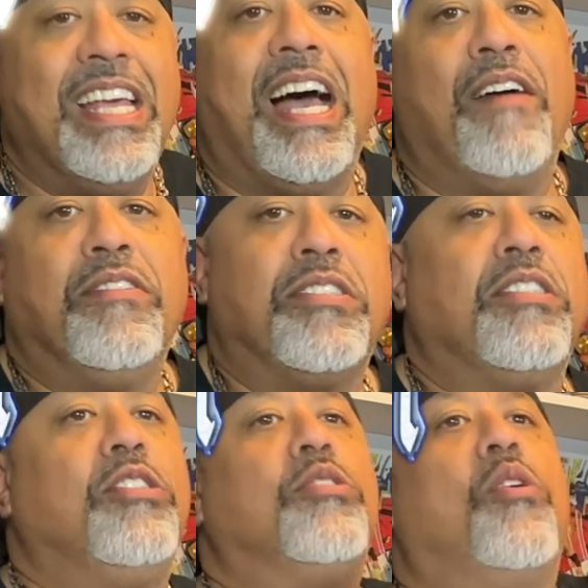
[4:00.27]
Obviously,
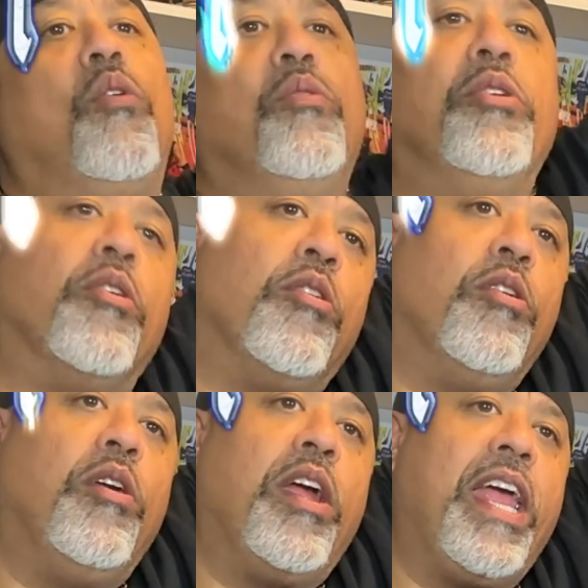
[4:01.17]
she's holding her
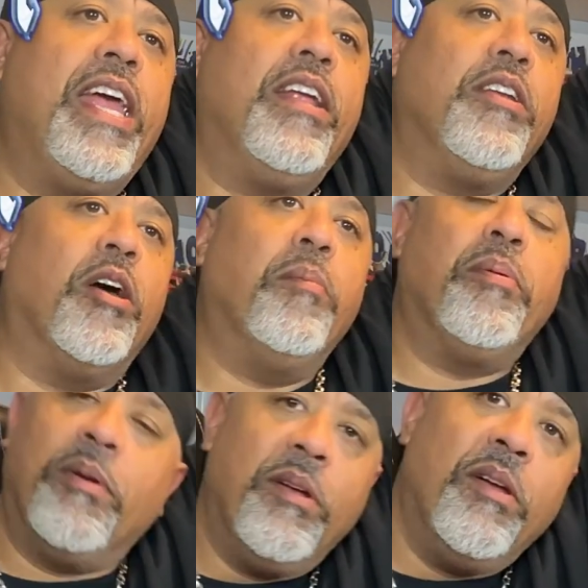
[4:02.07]
hand up
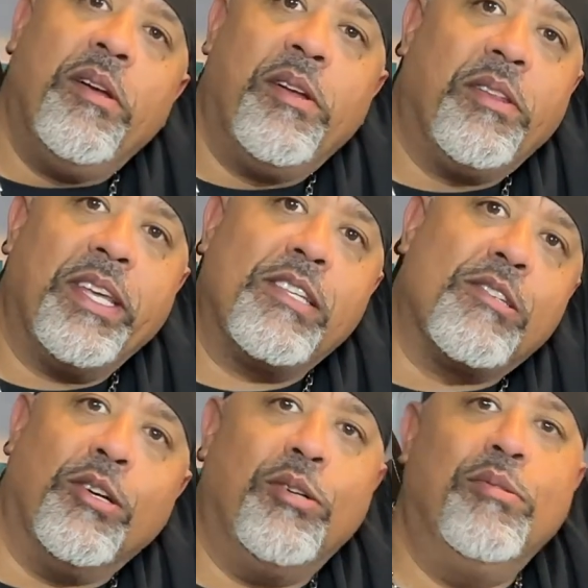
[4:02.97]
like
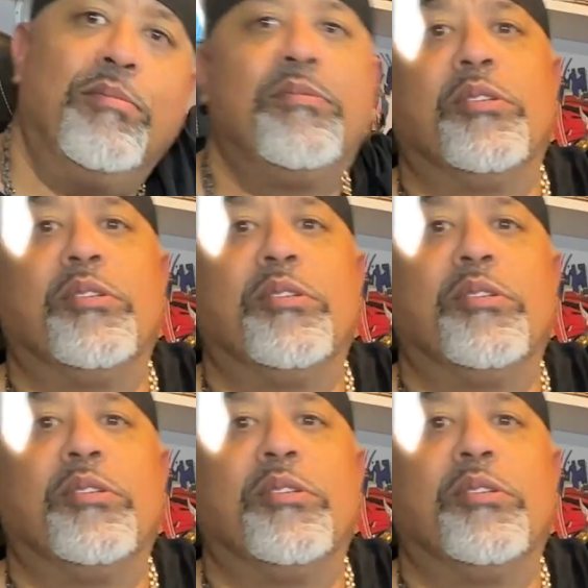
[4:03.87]
so